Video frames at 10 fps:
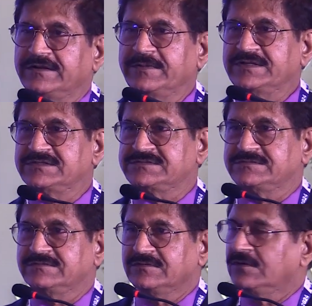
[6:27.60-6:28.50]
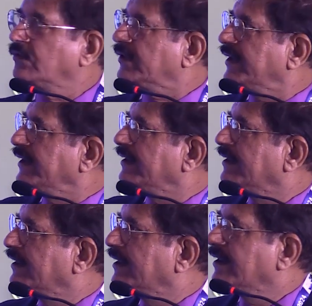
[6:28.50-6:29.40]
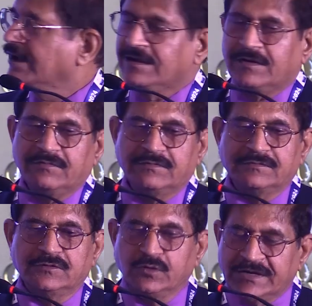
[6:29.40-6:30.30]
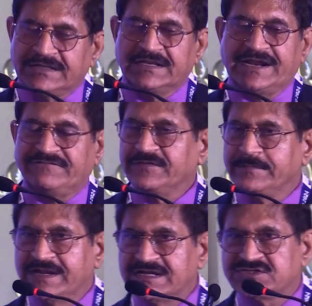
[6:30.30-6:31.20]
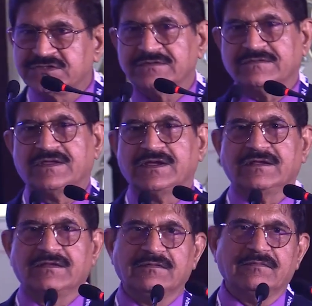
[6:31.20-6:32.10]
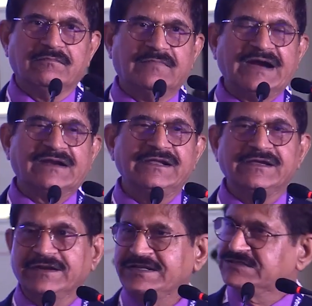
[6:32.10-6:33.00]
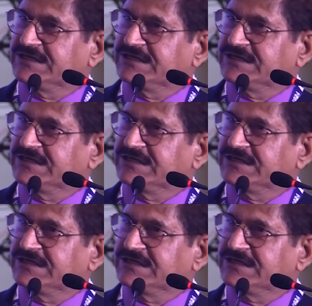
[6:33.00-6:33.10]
images. Okay, look at the left image. Markedly increased